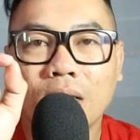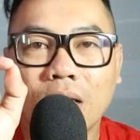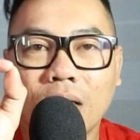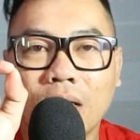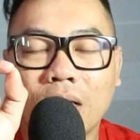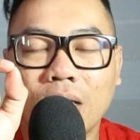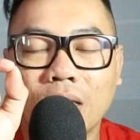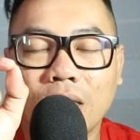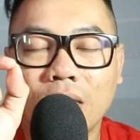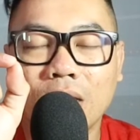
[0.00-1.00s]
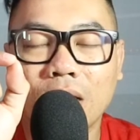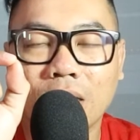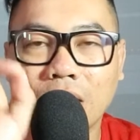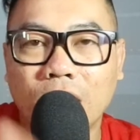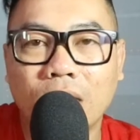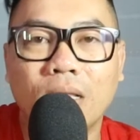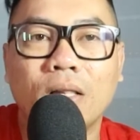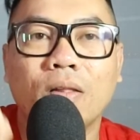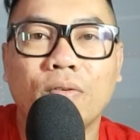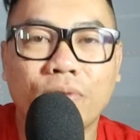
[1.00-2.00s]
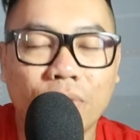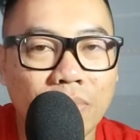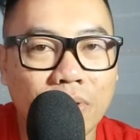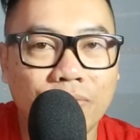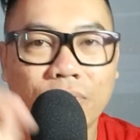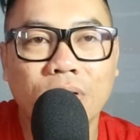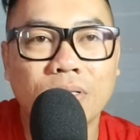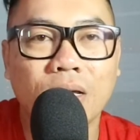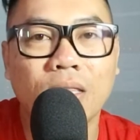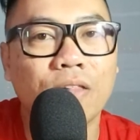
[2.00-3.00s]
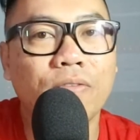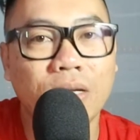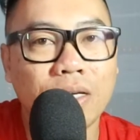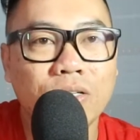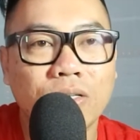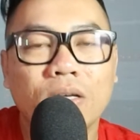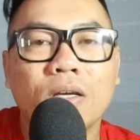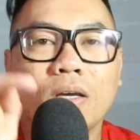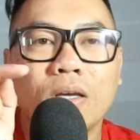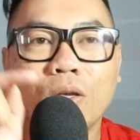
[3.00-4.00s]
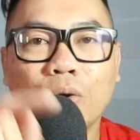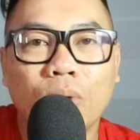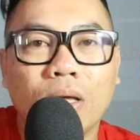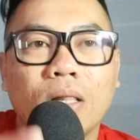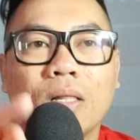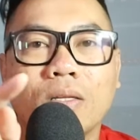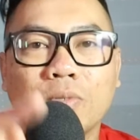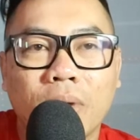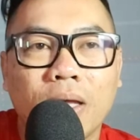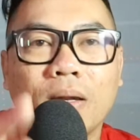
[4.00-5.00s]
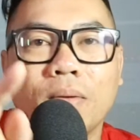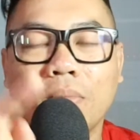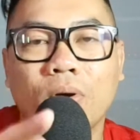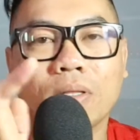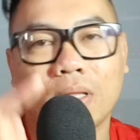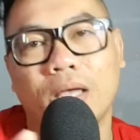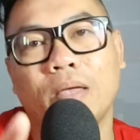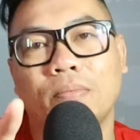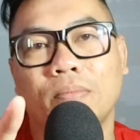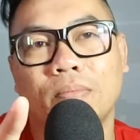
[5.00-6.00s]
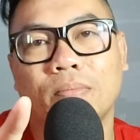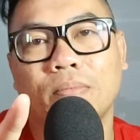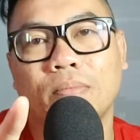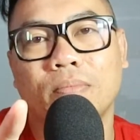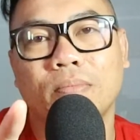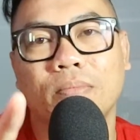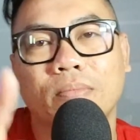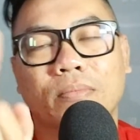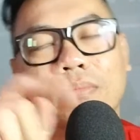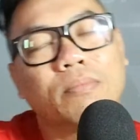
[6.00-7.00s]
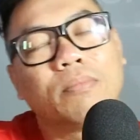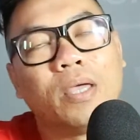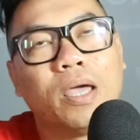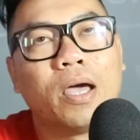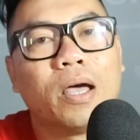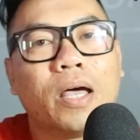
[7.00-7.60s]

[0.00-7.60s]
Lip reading: the article from the first until finish, you will spend more time. Yeah,